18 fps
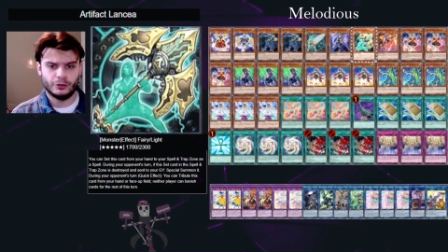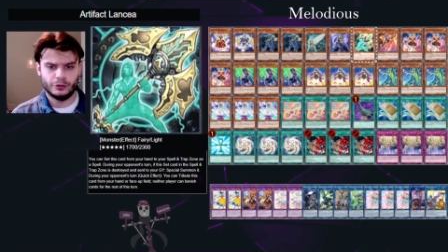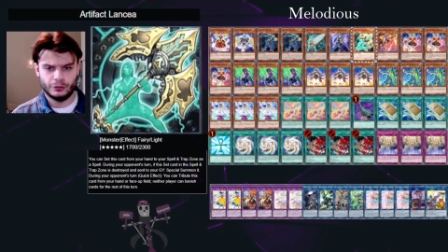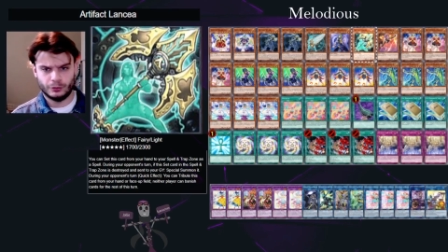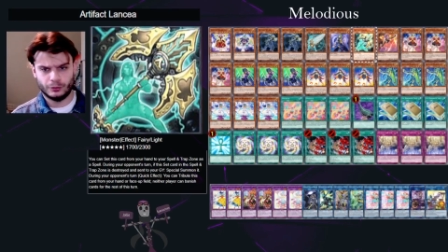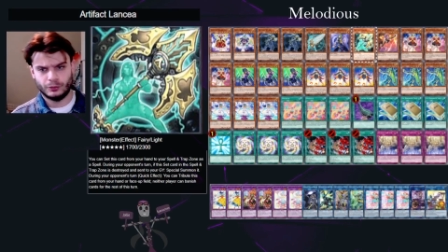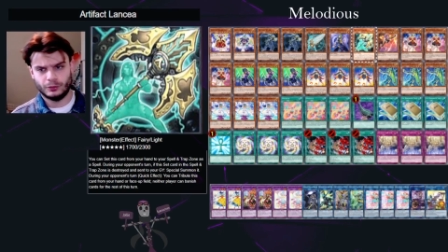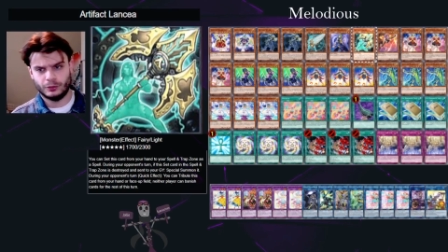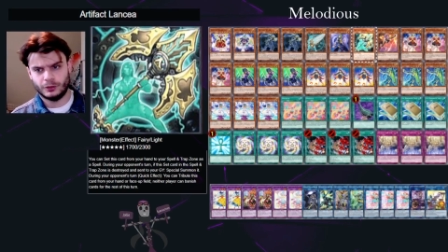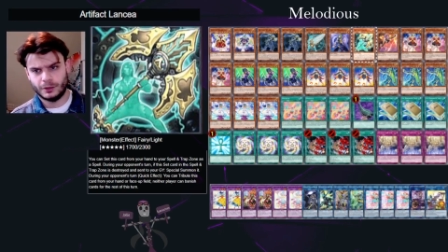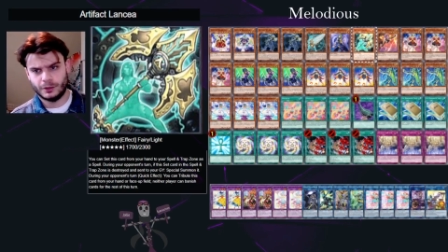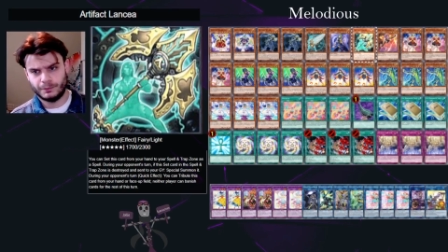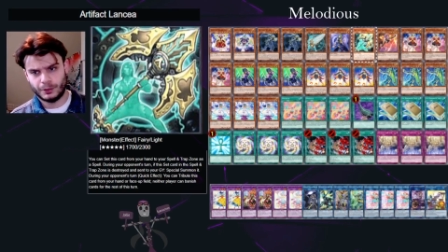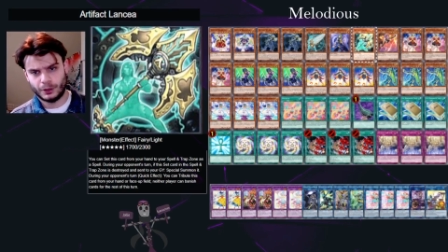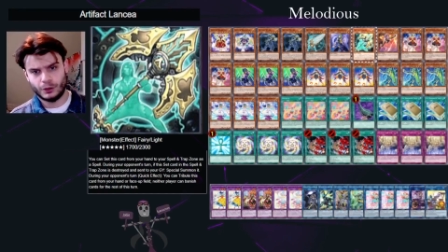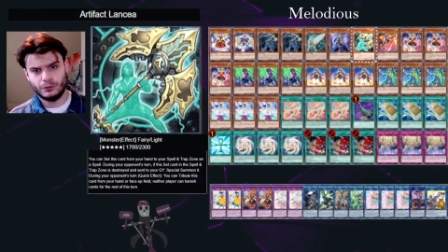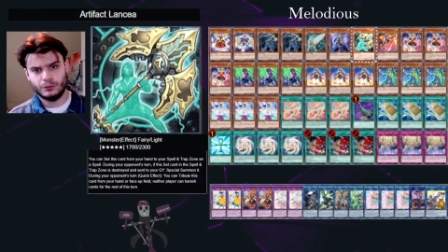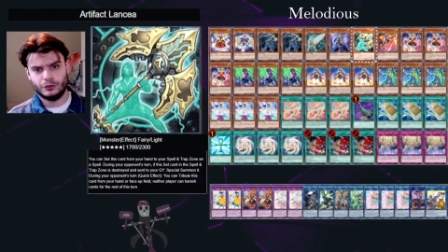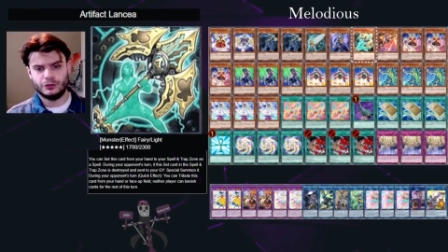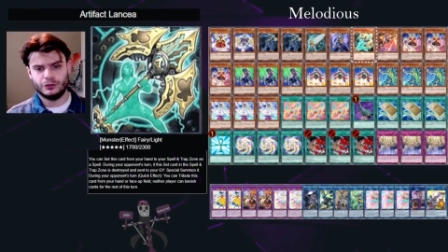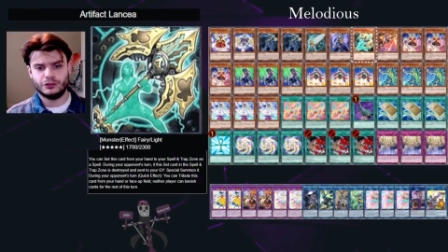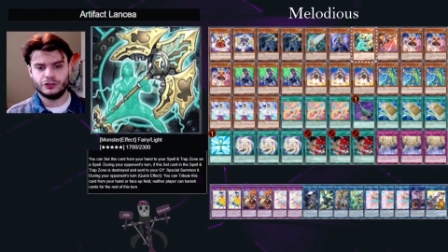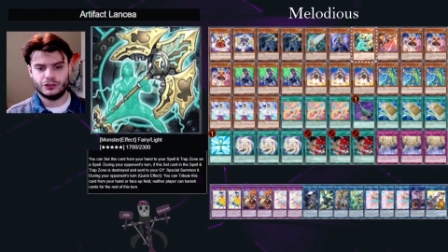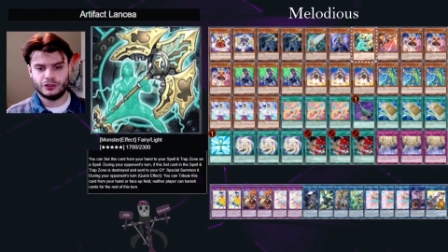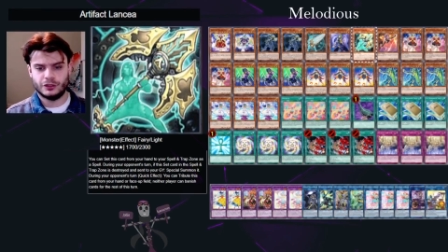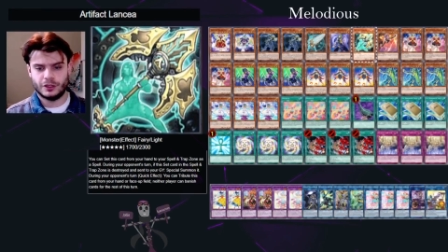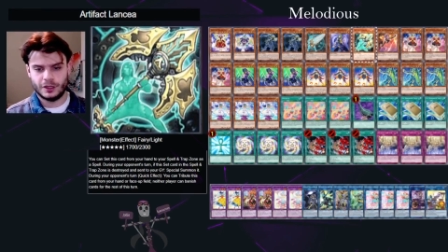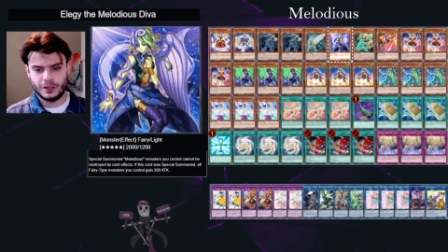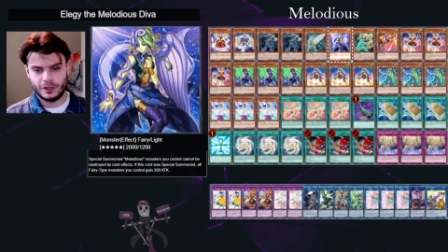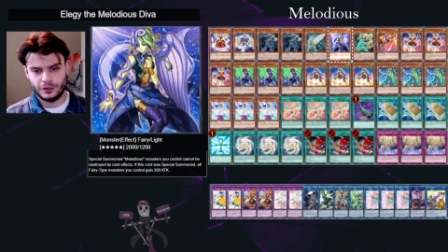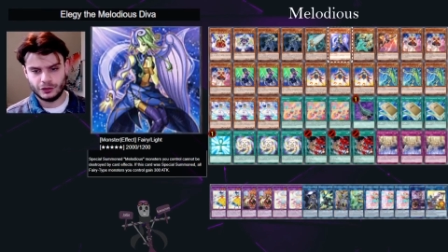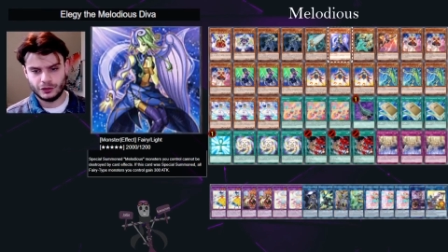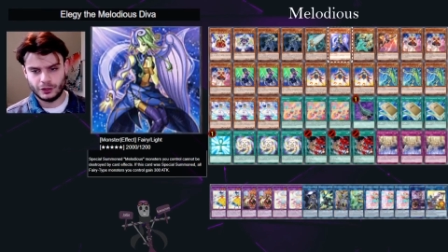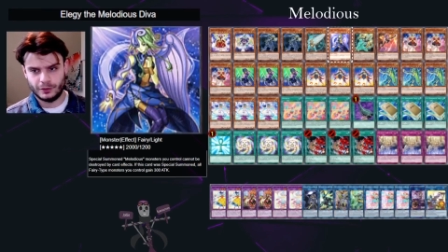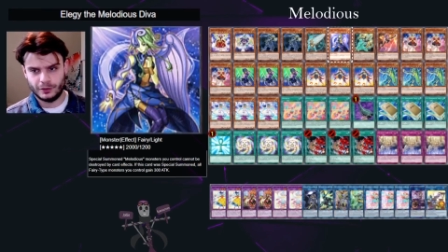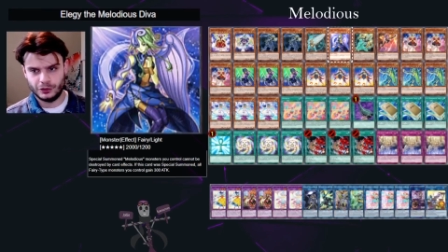your opponent is
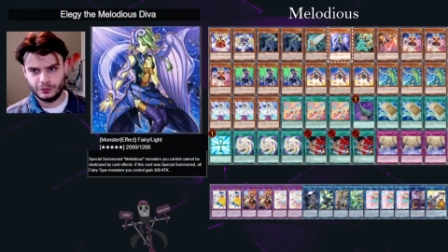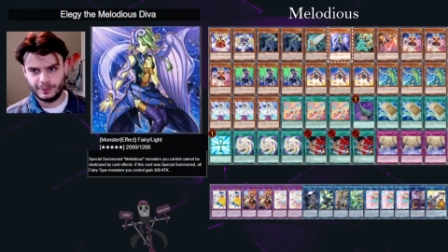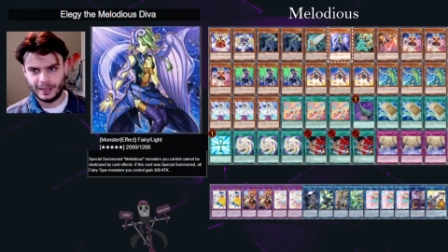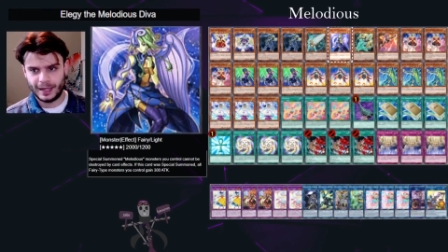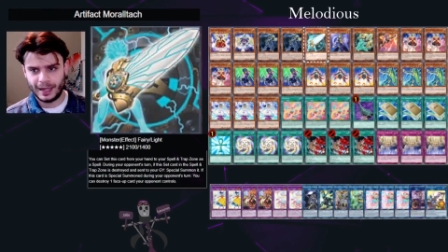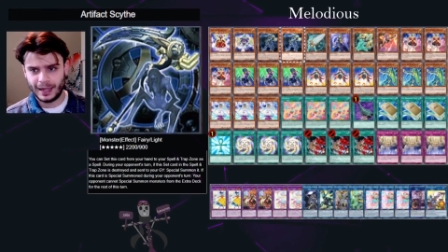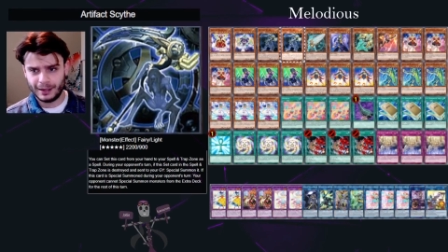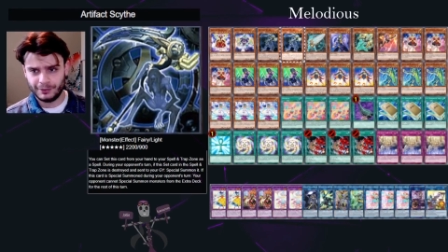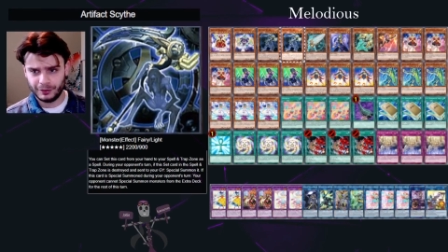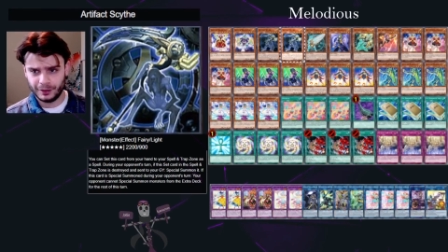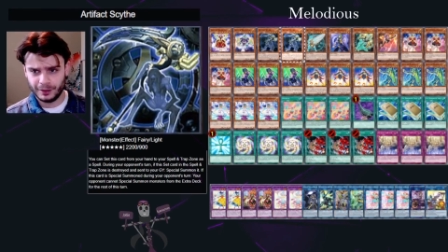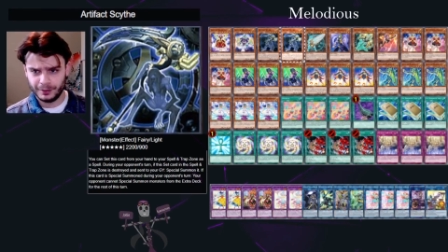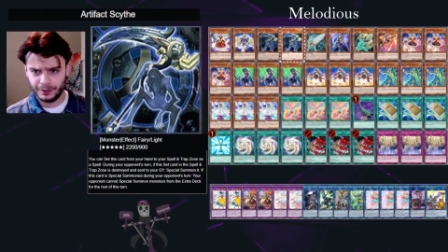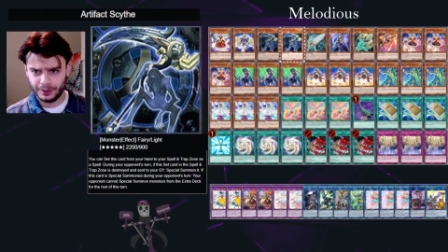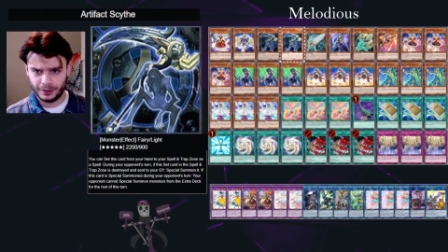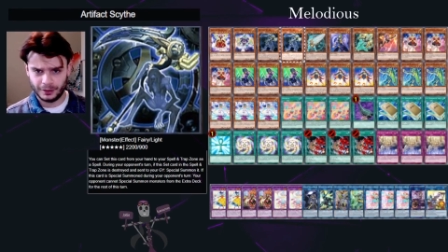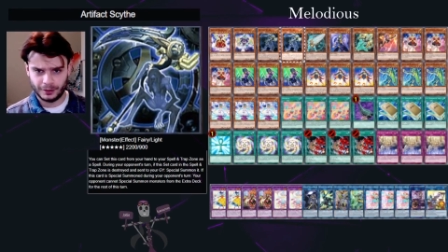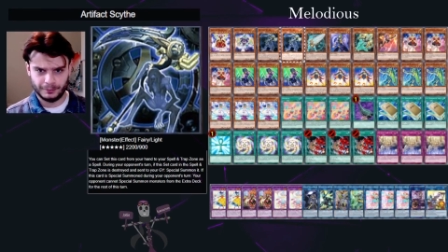going to be having.